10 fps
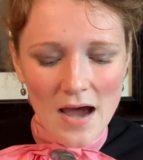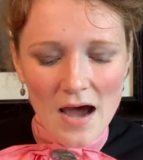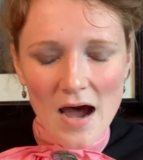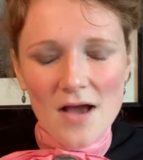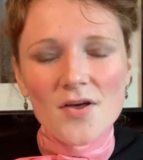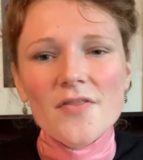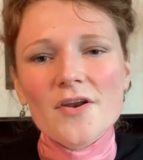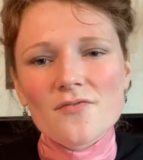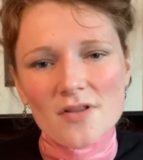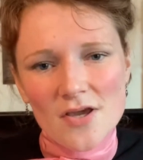I thought that a
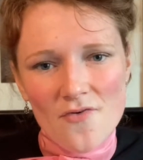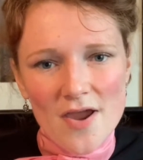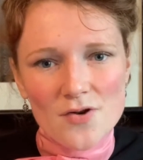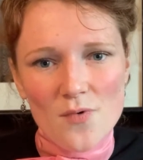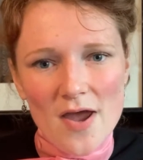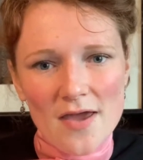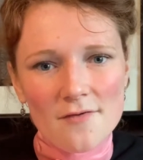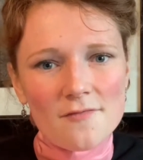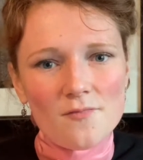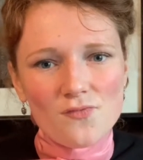really great way
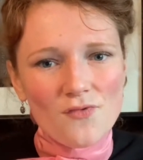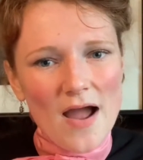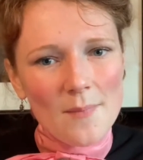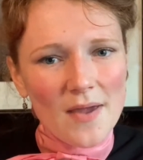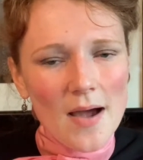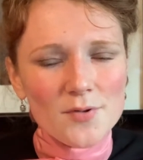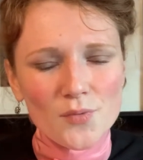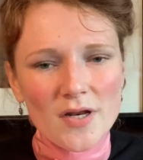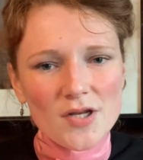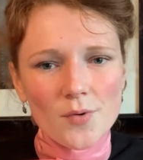of wrapping up
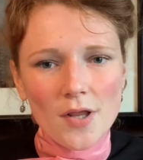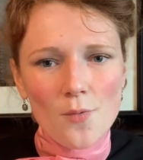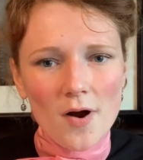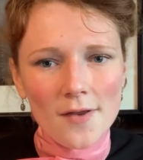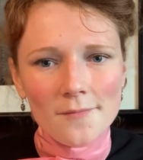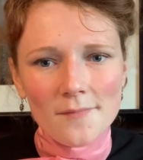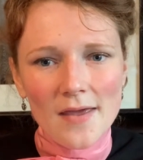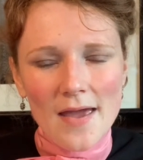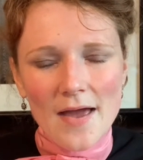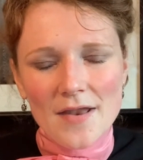2021
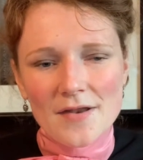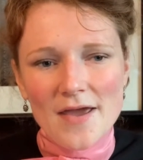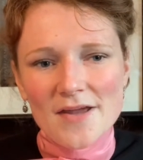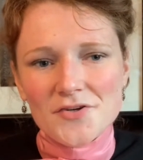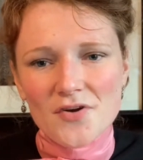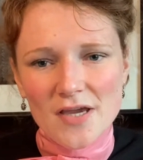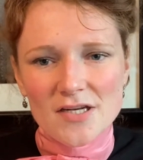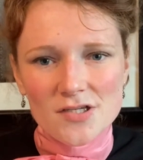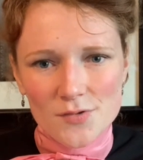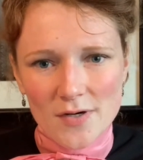and entering
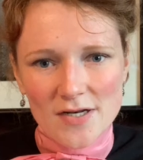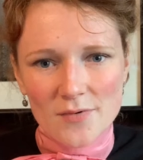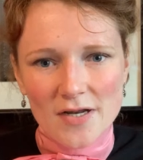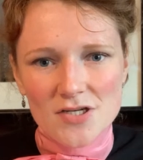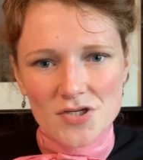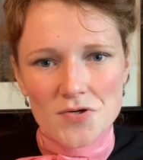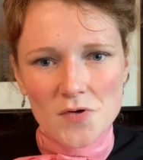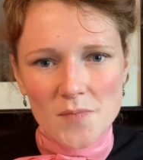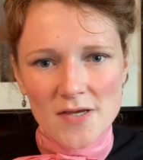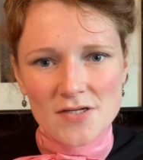into 2022
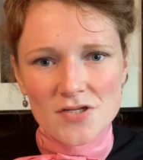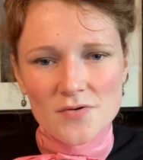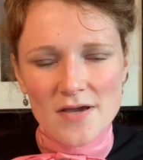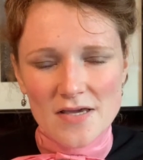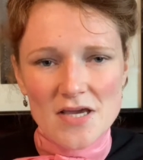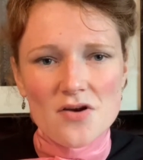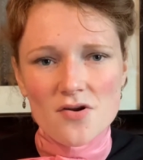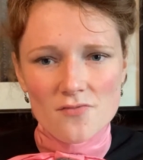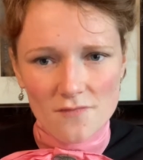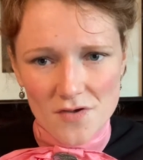would be to do a year
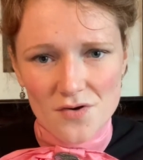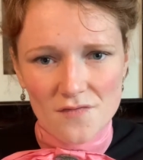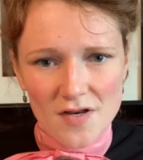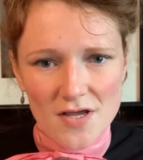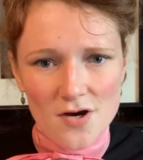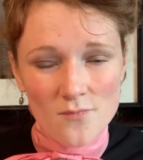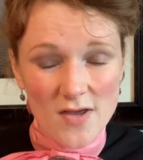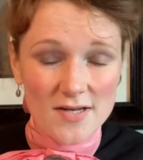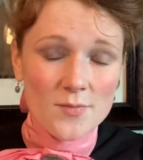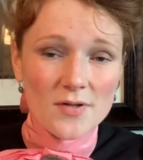in review video.
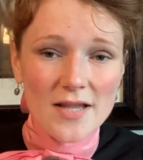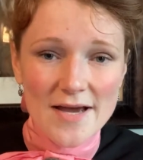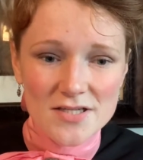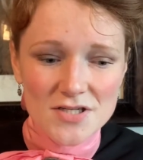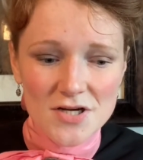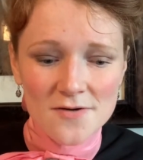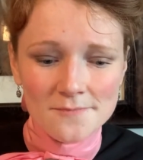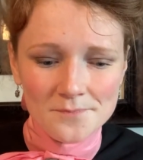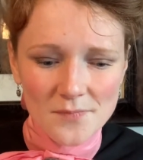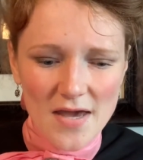I did one last year,
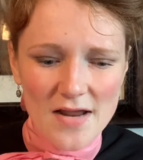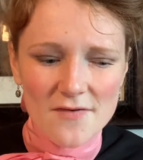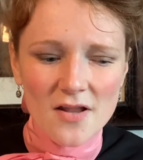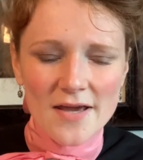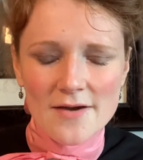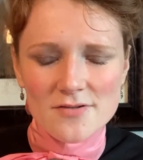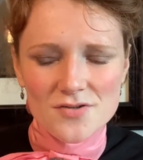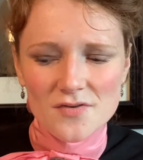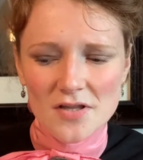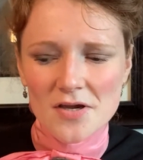and I felt like it was a
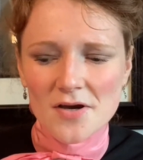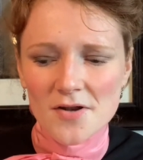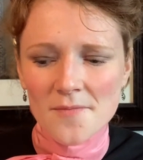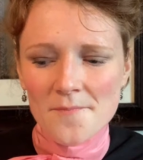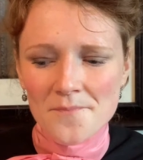really good